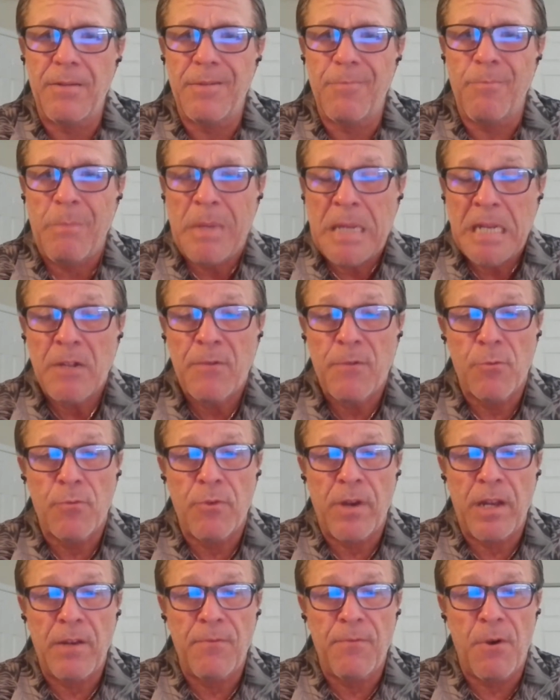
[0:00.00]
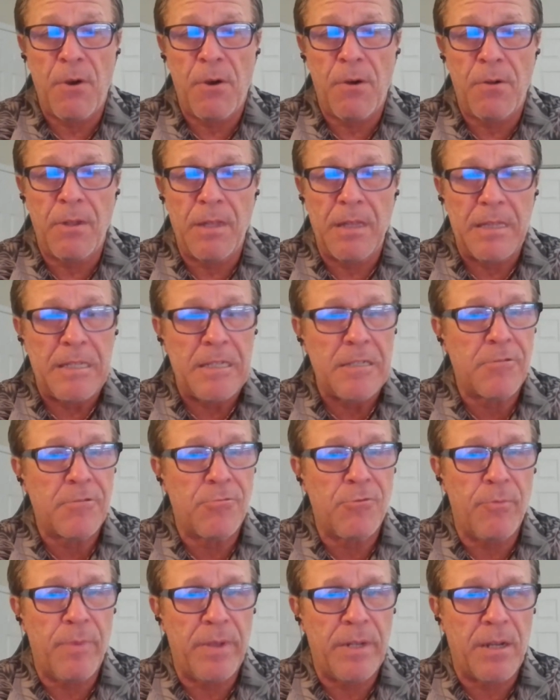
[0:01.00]
meaningful rainfall at least
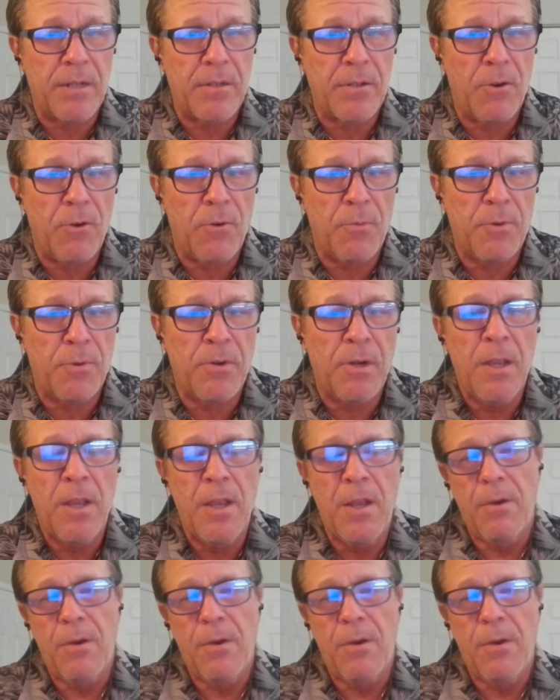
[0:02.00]
through mid October,